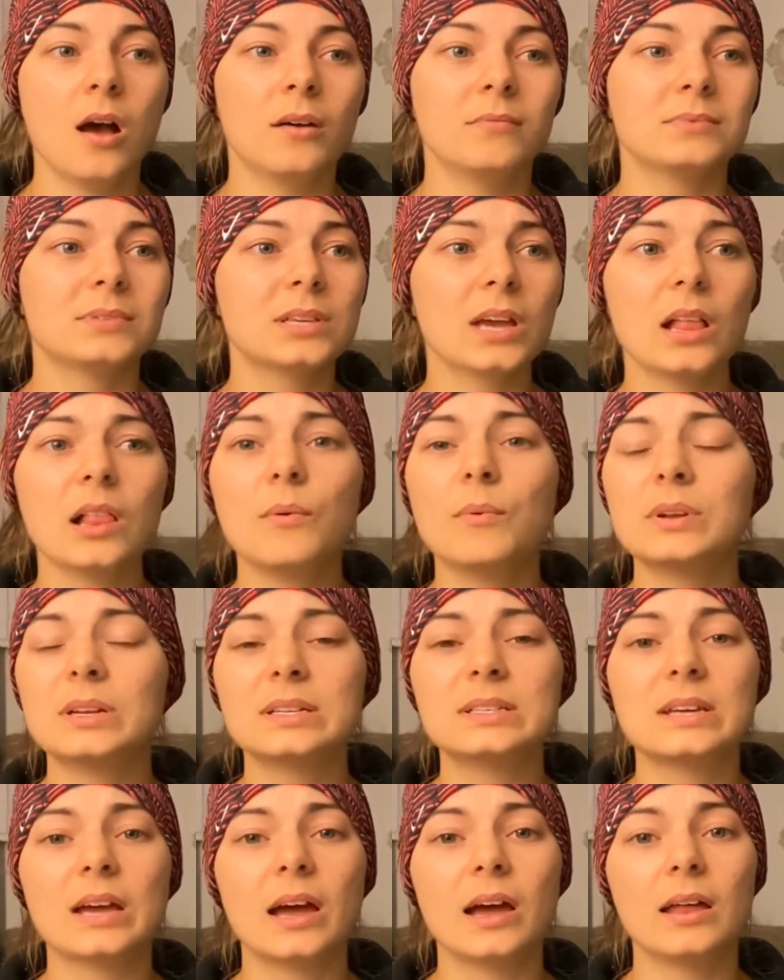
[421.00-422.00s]
scale of 1 to
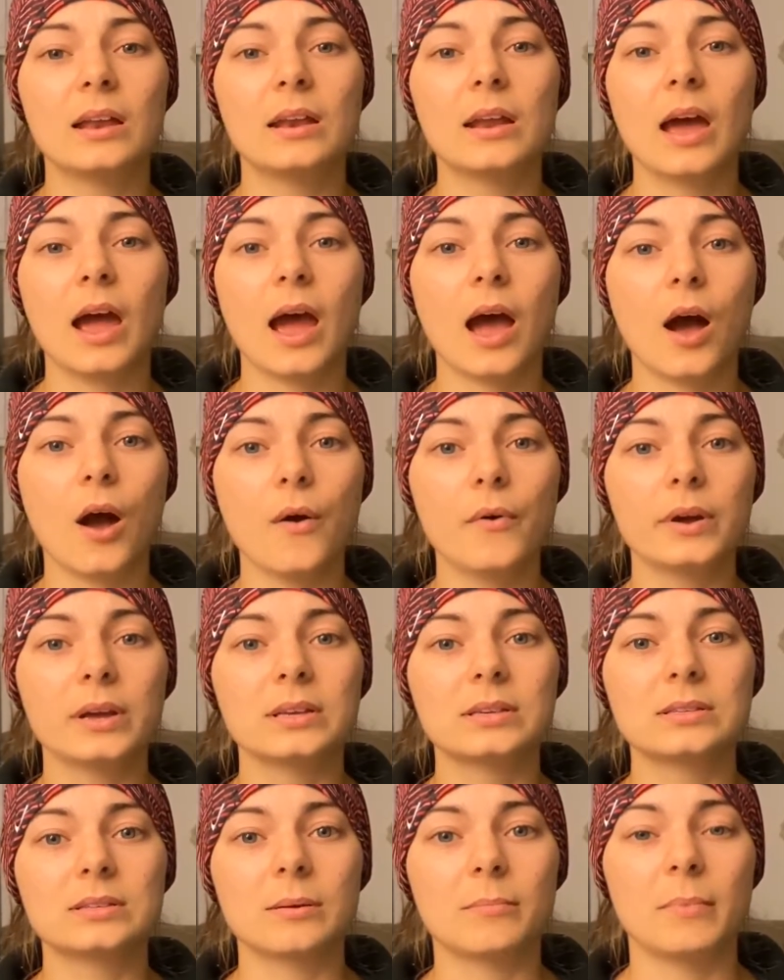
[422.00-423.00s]
10, how
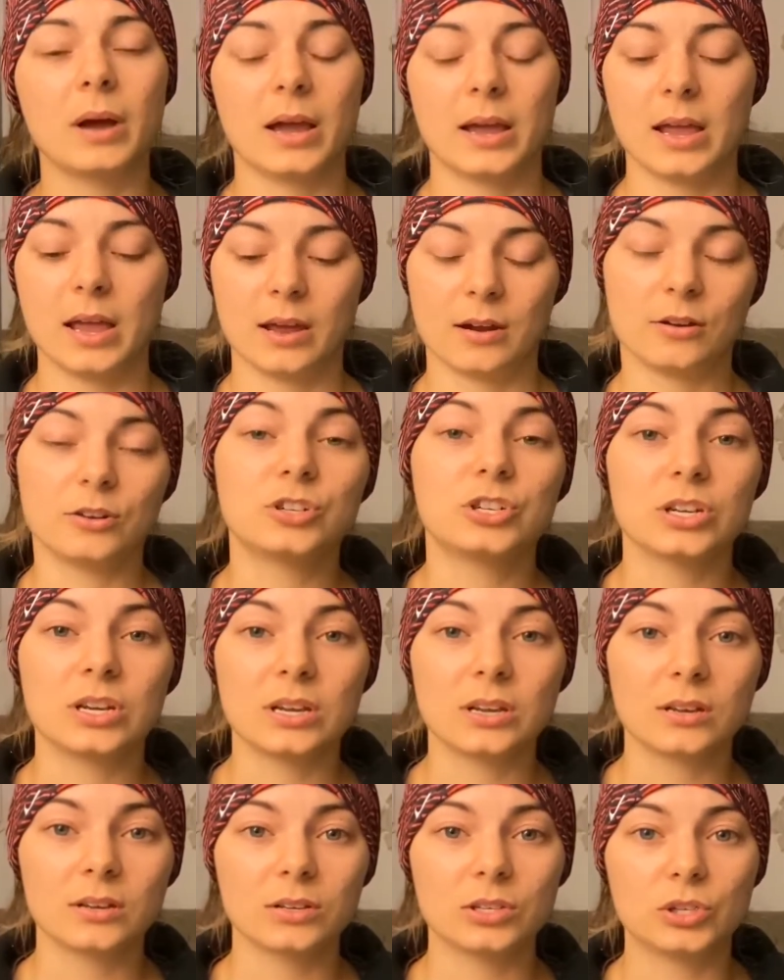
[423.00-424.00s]
is my
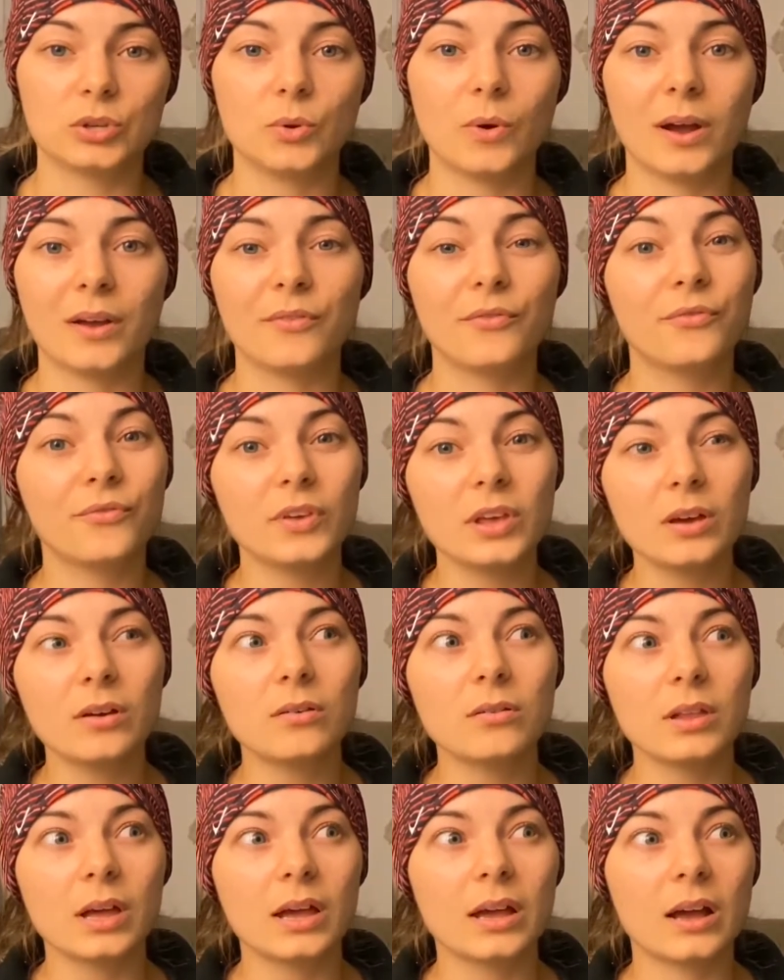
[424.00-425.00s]
energy? Do I
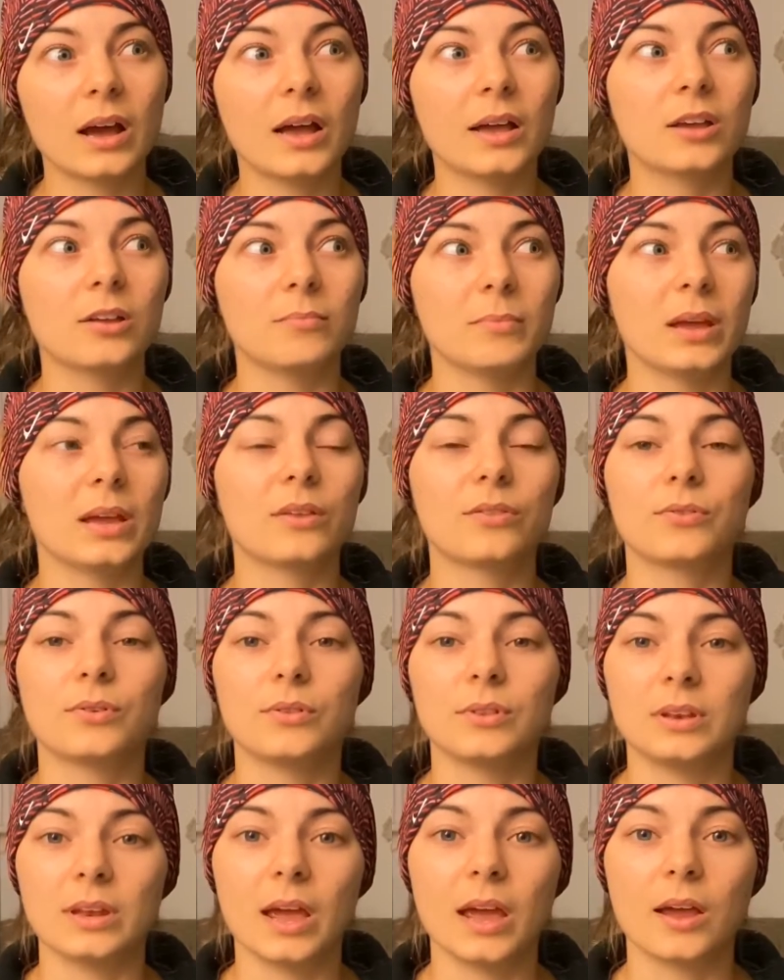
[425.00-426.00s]
feel like I can make it through
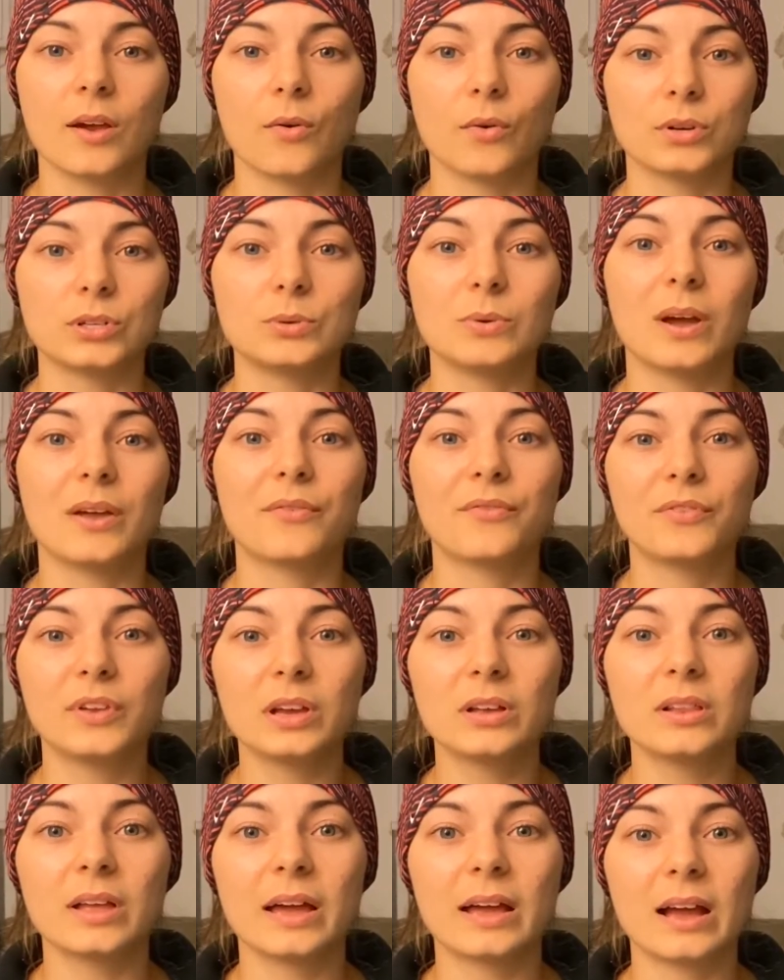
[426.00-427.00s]
the day? Or do I
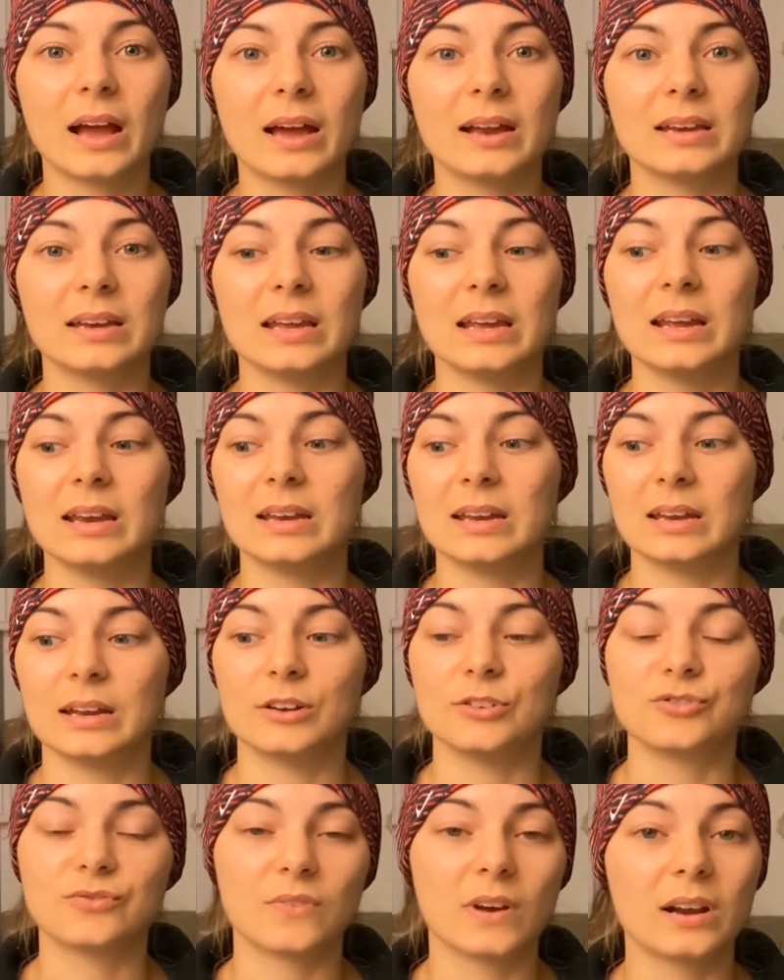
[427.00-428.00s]
feel like I need
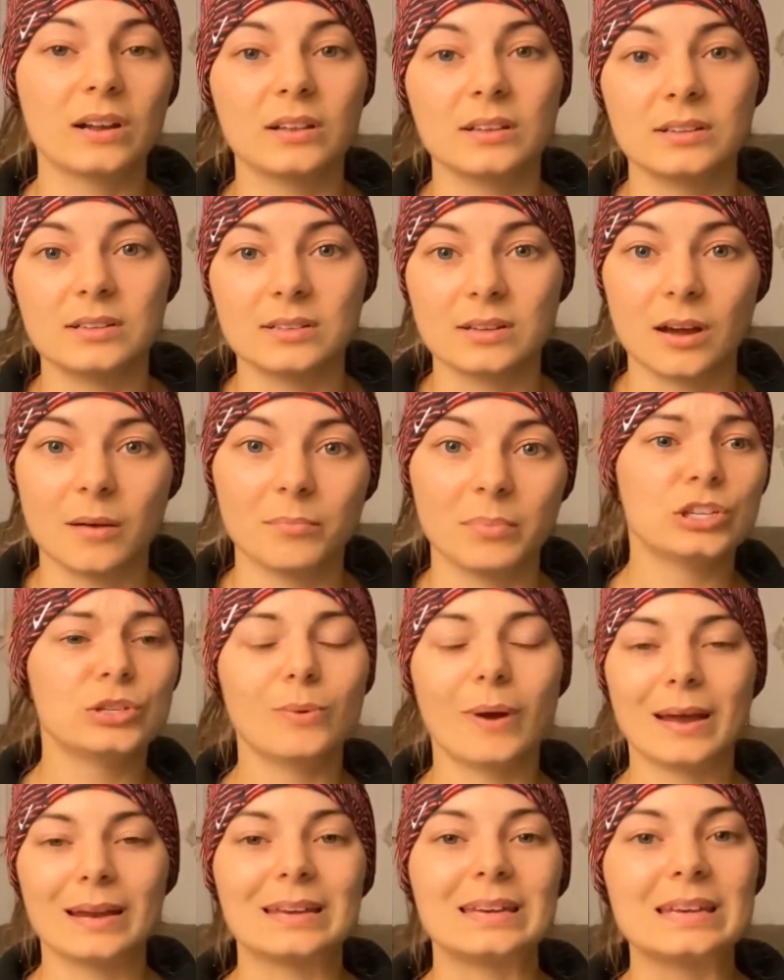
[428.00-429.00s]
an adrenaline dump?
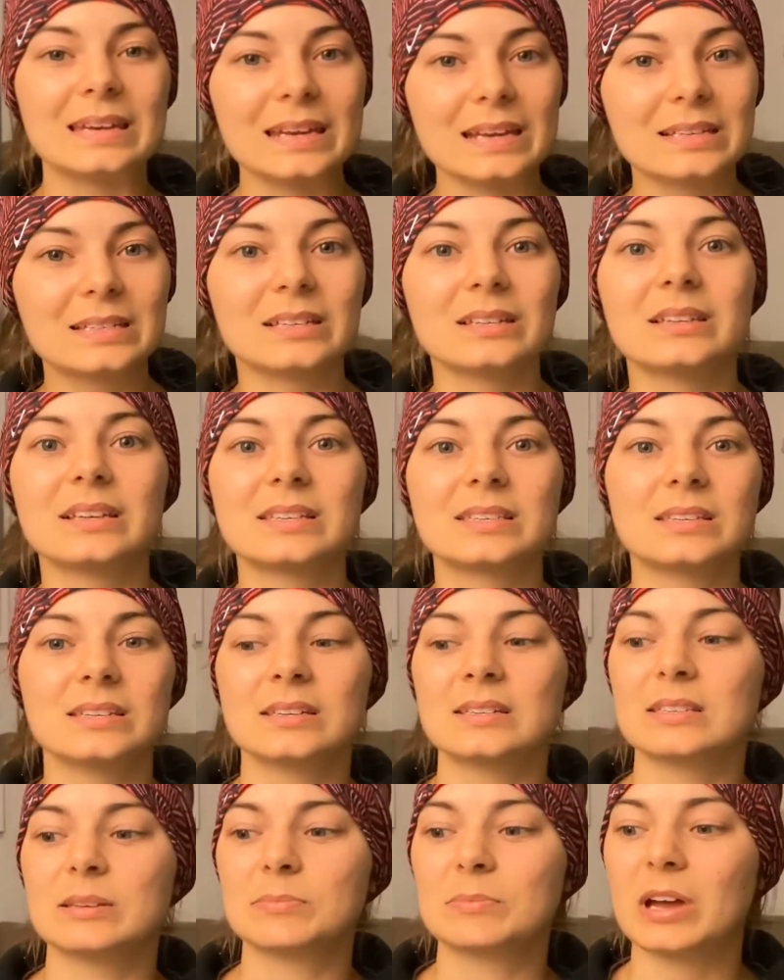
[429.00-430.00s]
Do I need to listen
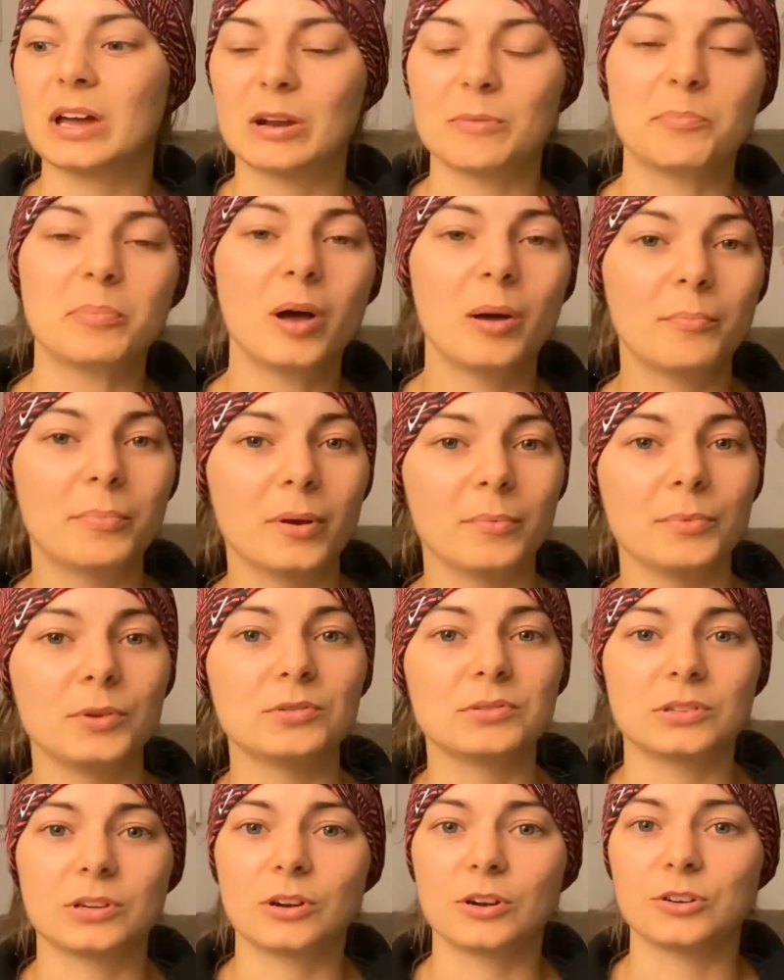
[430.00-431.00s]
to some kind of pump up
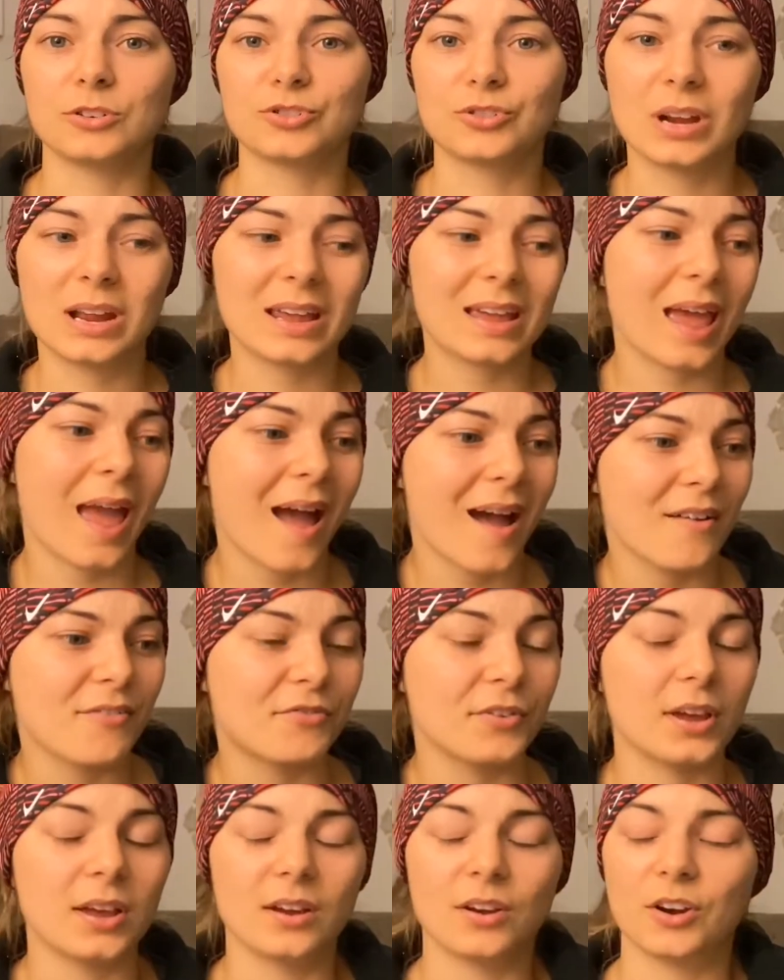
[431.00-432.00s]
music or drink
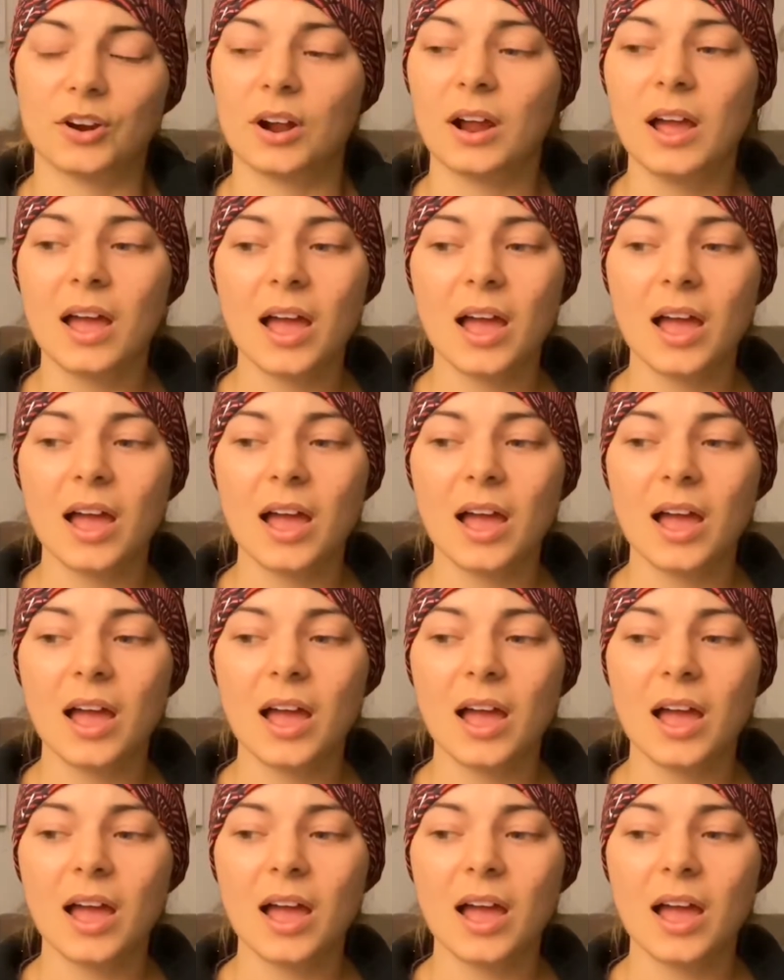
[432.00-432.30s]
caffeine or